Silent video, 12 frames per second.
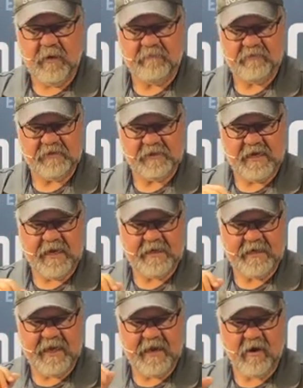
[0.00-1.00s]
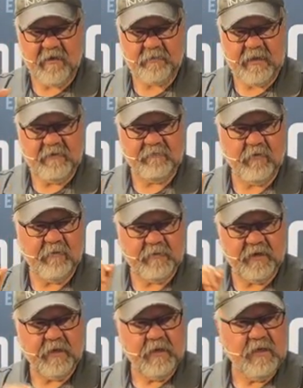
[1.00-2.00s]
obviously not in the AR platform,
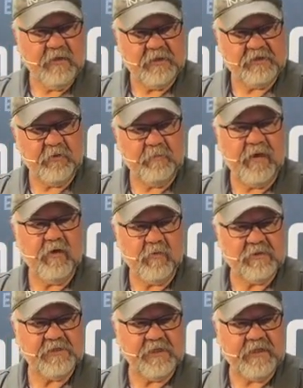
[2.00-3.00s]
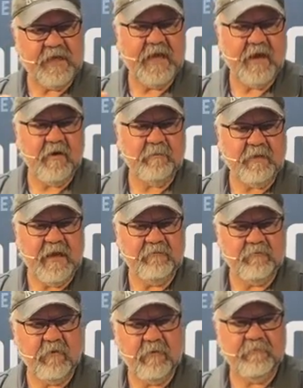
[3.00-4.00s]
but the two big ones in the AR
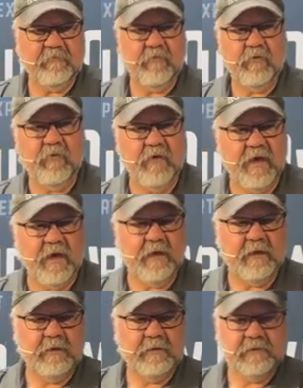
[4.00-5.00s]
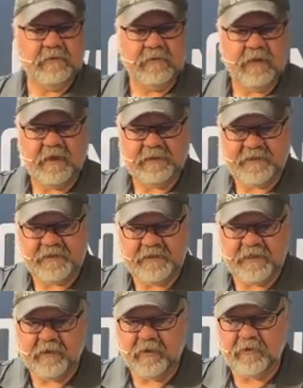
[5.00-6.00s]
platform for hunting
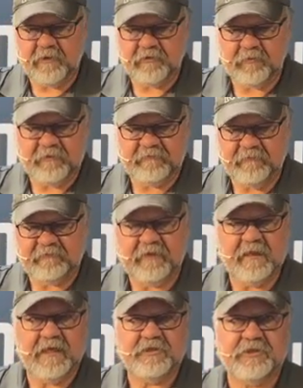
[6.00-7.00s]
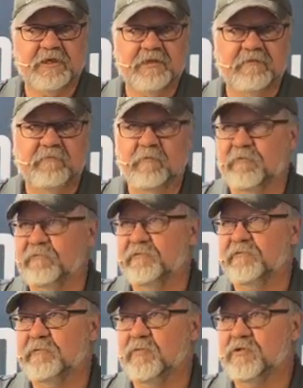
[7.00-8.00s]
deer are the 350 Legend and the
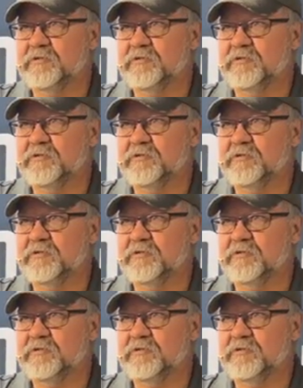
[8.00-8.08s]
450